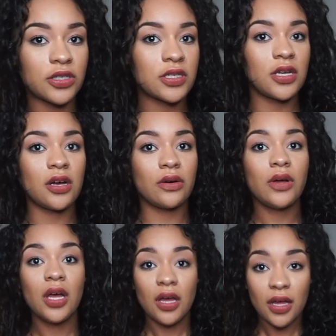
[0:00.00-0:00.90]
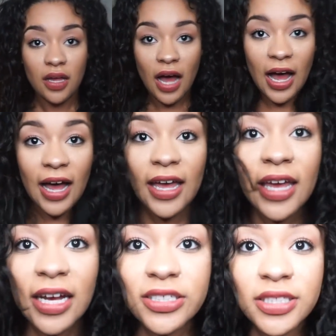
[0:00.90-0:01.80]
So I
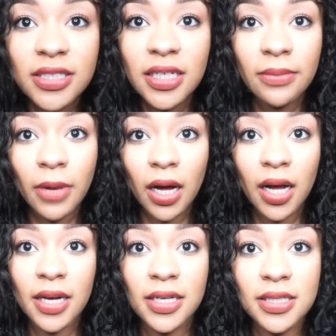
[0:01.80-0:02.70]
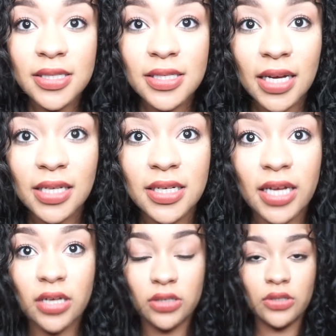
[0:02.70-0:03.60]
actually am on second day
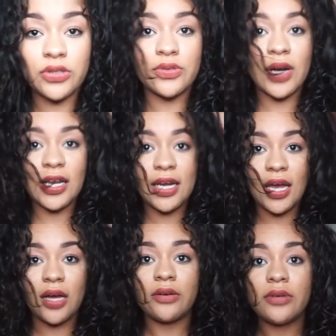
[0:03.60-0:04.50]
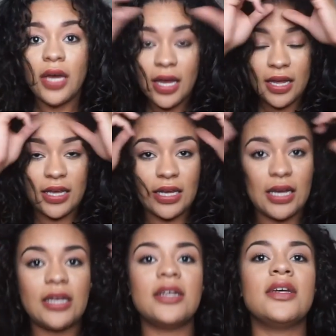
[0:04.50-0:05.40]
curls right now.
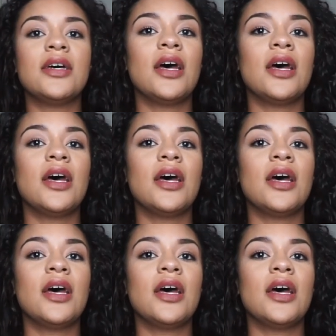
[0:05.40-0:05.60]
And